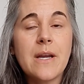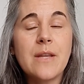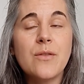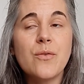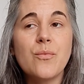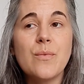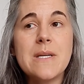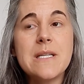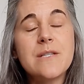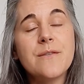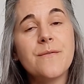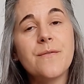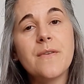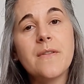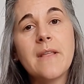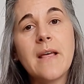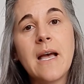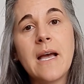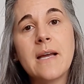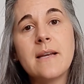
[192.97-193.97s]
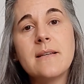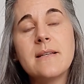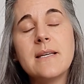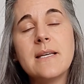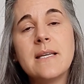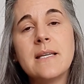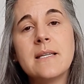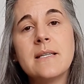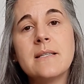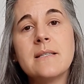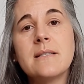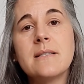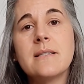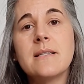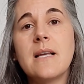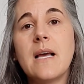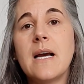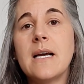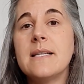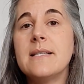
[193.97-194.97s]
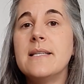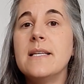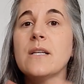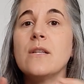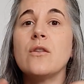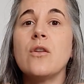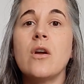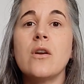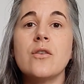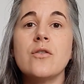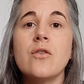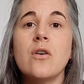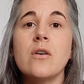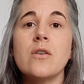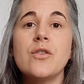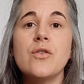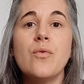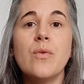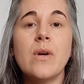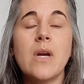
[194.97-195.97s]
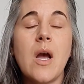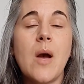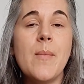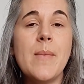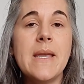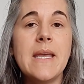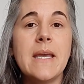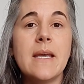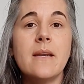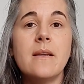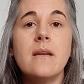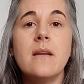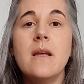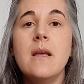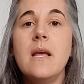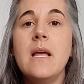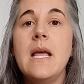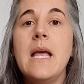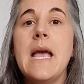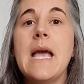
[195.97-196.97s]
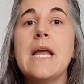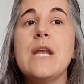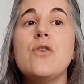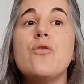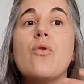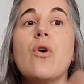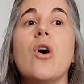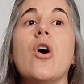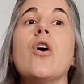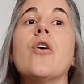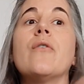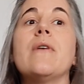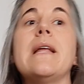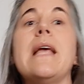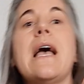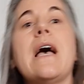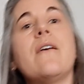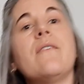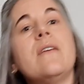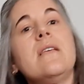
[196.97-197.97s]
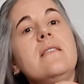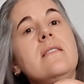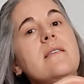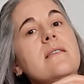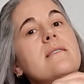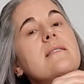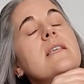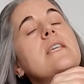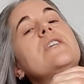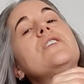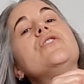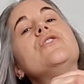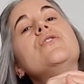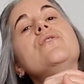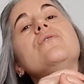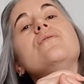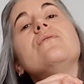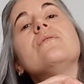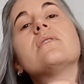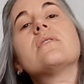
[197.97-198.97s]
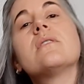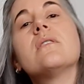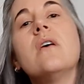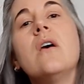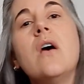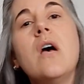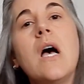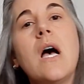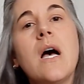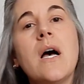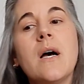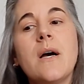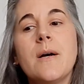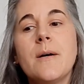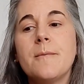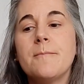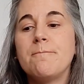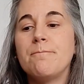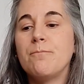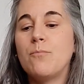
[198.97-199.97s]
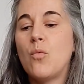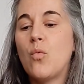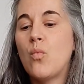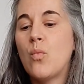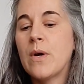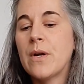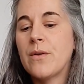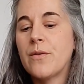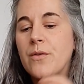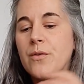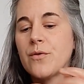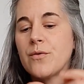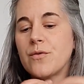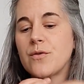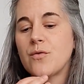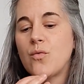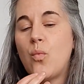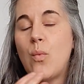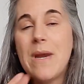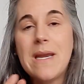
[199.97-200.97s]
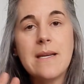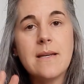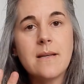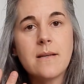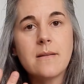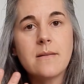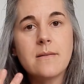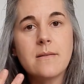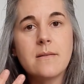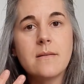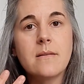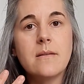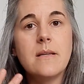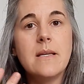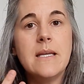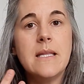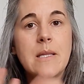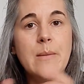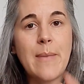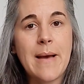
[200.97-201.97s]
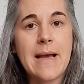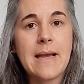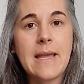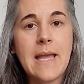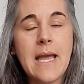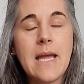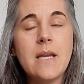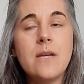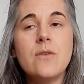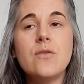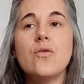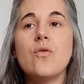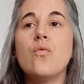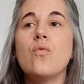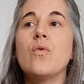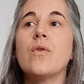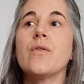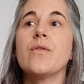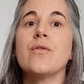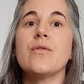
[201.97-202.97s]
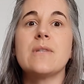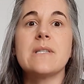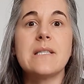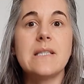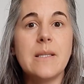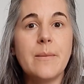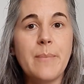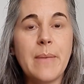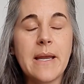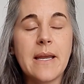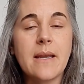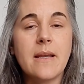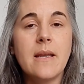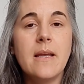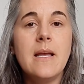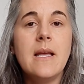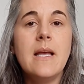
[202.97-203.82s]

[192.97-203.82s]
And the reason for that is I see a lot of dogs who are coming in and who are already having these issues where there's weakness in the back end, or they're slipping.